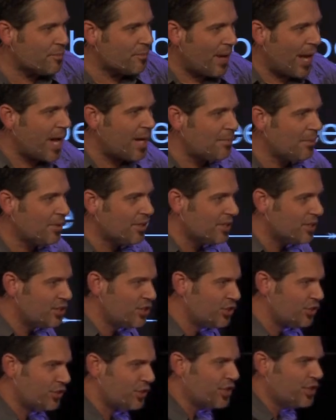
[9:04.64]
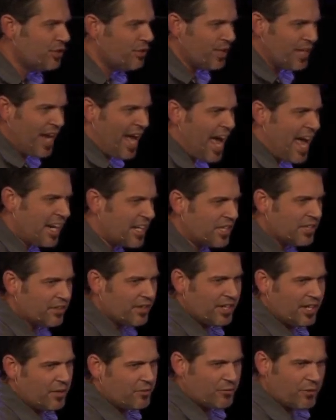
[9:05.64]
Bible is true and
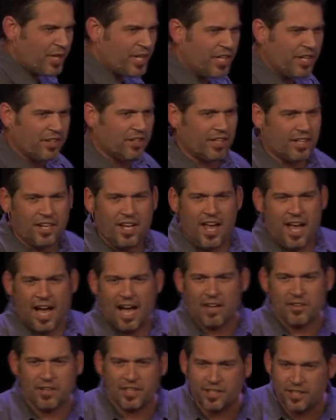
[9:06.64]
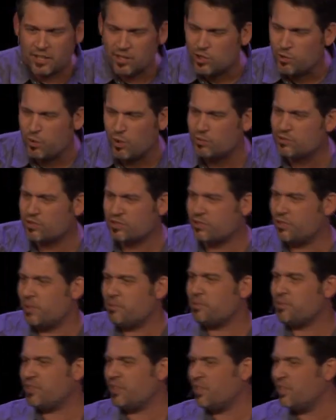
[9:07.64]
accurate and real and how they can quote
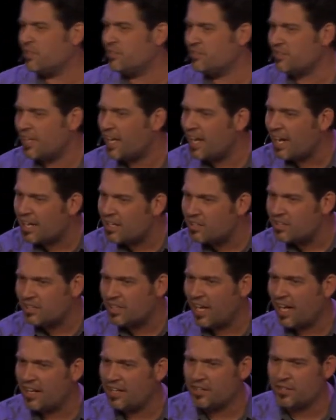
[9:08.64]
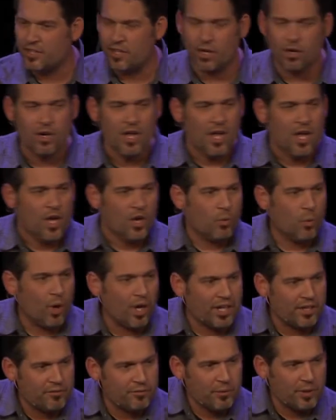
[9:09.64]
scripture. Instead, I look at it and go,
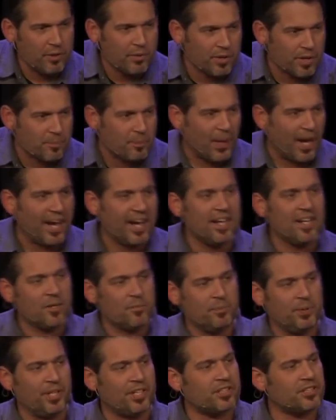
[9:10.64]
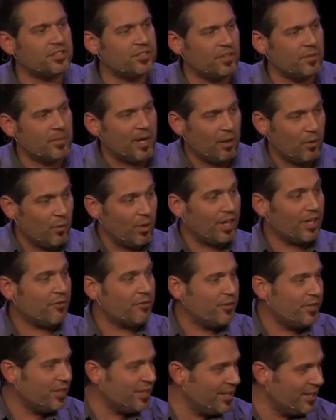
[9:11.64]
what if we were to paint a picture about what it
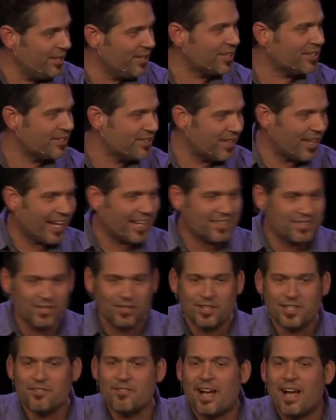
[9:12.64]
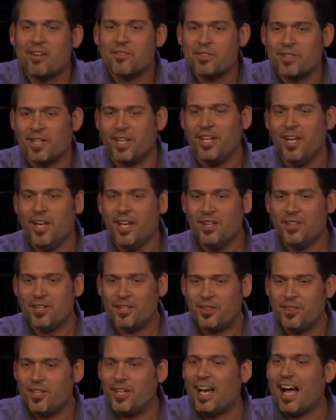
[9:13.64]
really looks like to live out the, the
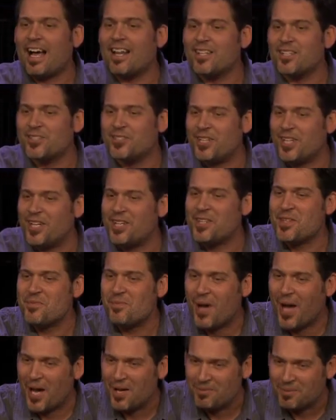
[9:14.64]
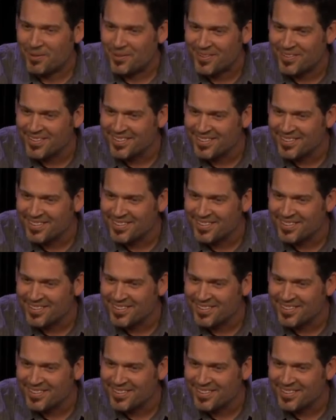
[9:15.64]
theology in the Bible